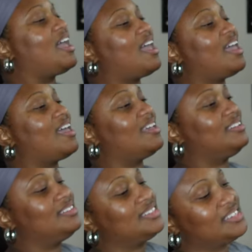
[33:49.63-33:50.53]

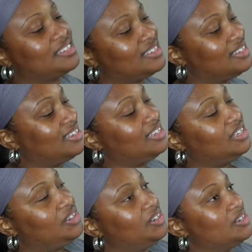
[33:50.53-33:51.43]
And
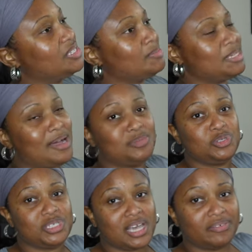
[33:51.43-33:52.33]
you know, sometimes you
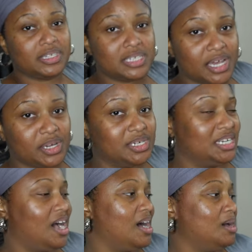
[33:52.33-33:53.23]
just have to take your
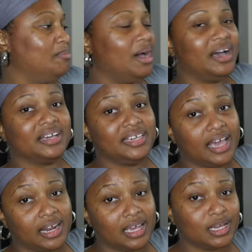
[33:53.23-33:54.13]
time
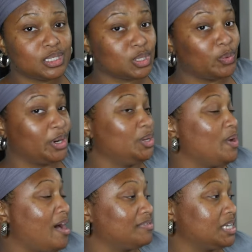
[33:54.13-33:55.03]
getting to where you
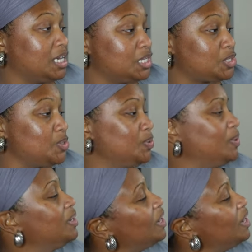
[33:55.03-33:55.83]
have to get to.